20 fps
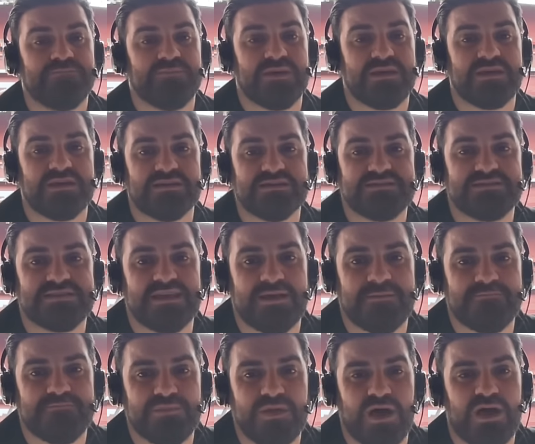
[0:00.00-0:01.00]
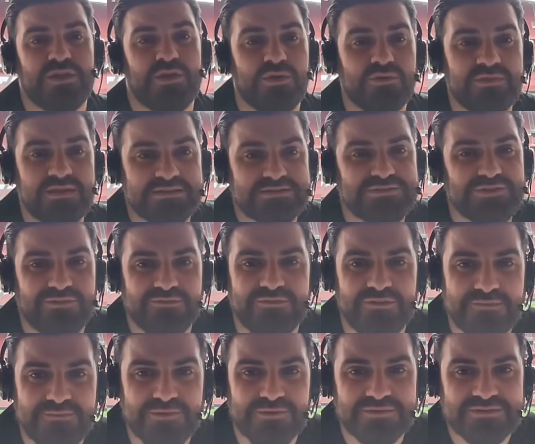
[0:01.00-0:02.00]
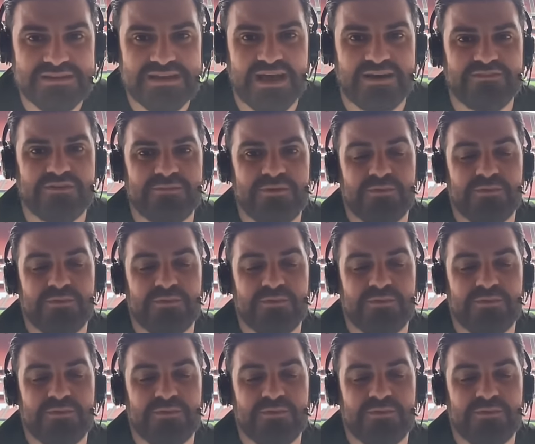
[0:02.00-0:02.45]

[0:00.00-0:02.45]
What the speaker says: because I know there's not football to cover,